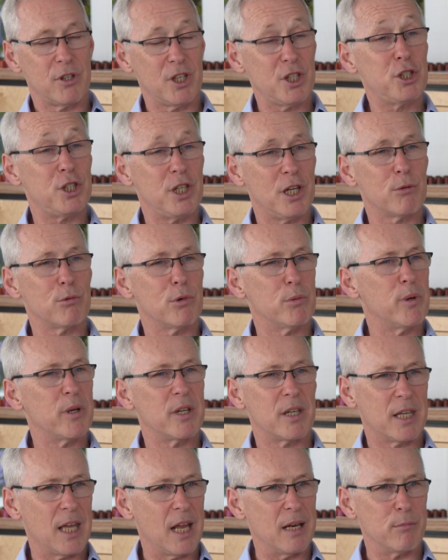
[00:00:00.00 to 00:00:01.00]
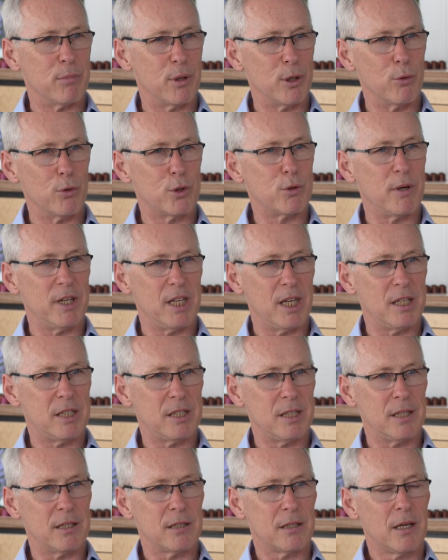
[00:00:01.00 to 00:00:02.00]
This year we'll be getting below
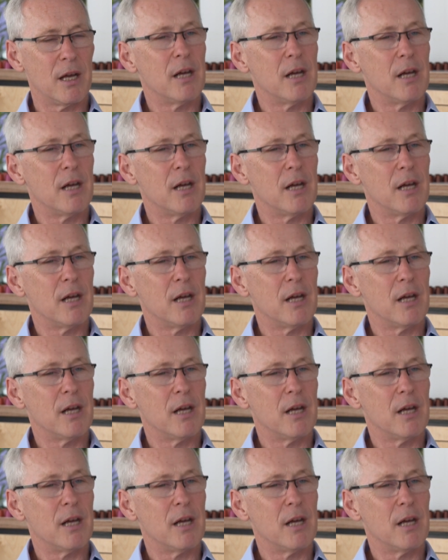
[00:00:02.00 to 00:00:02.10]
2018.